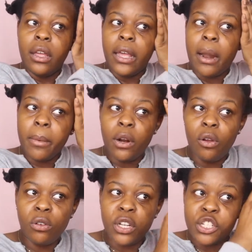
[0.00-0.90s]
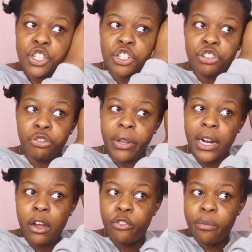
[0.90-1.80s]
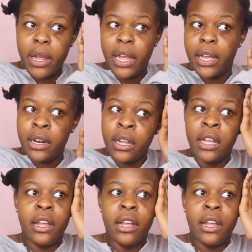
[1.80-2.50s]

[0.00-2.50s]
And I'm gonna hold it straight out from my head.